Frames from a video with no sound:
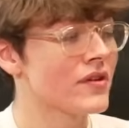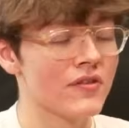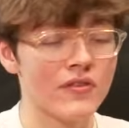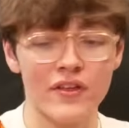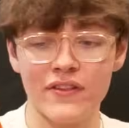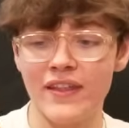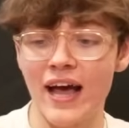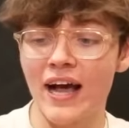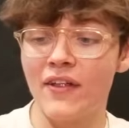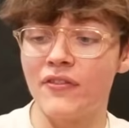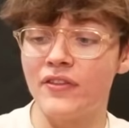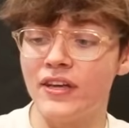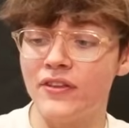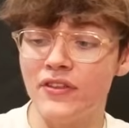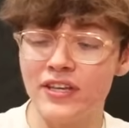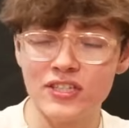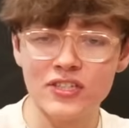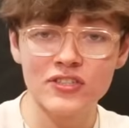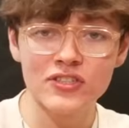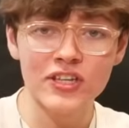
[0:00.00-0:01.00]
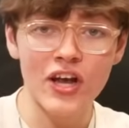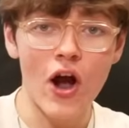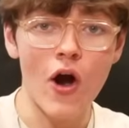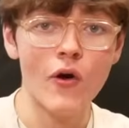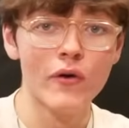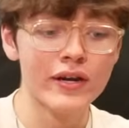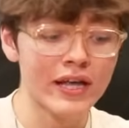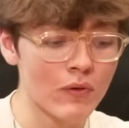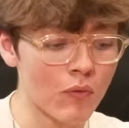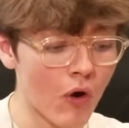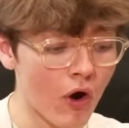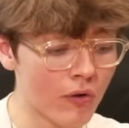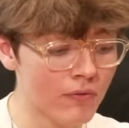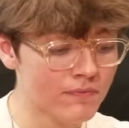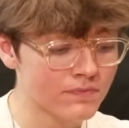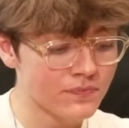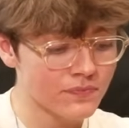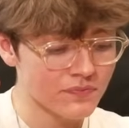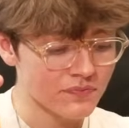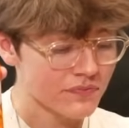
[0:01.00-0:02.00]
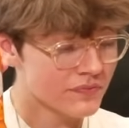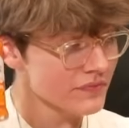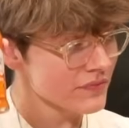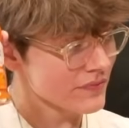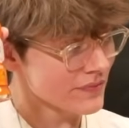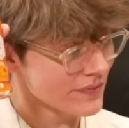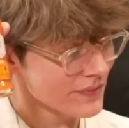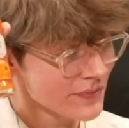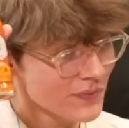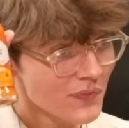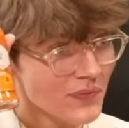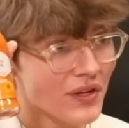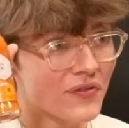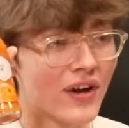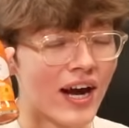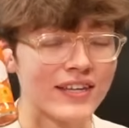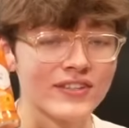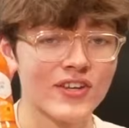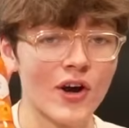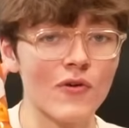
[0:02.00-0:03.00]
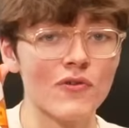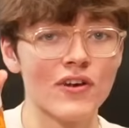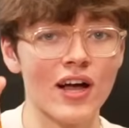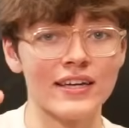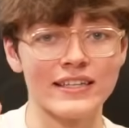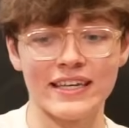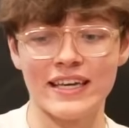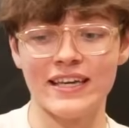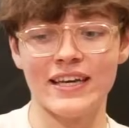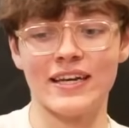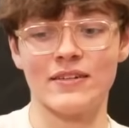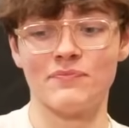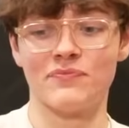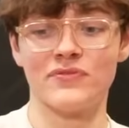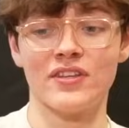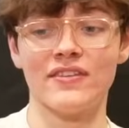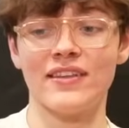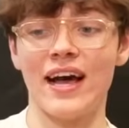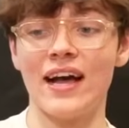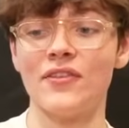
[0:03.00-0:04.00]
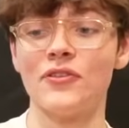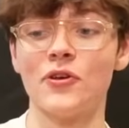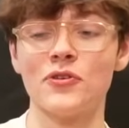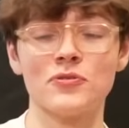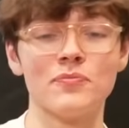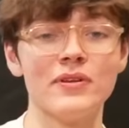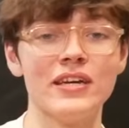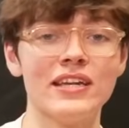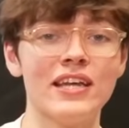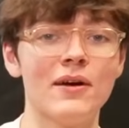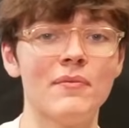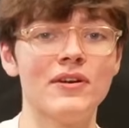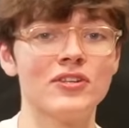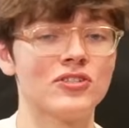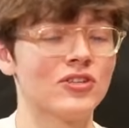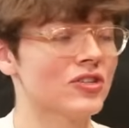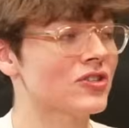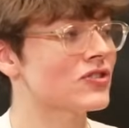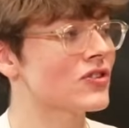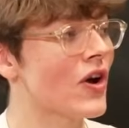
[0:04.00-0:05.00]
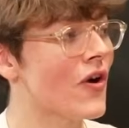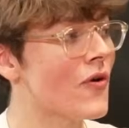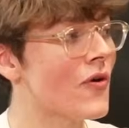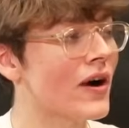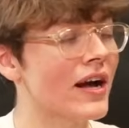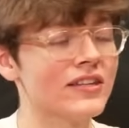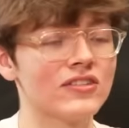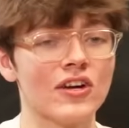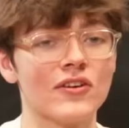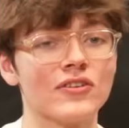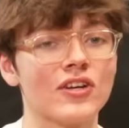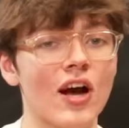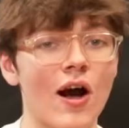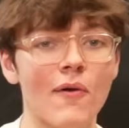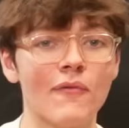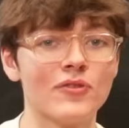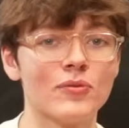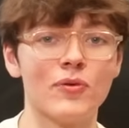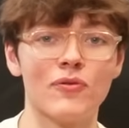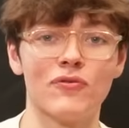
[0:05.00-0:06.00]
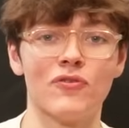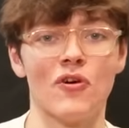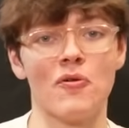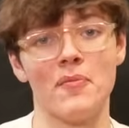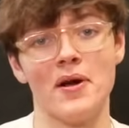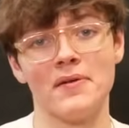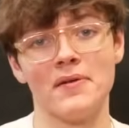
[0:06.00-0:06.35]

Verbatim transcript: the na- this is the only one that I don't like eating. The Nando's medium is just so it's uncomfortable for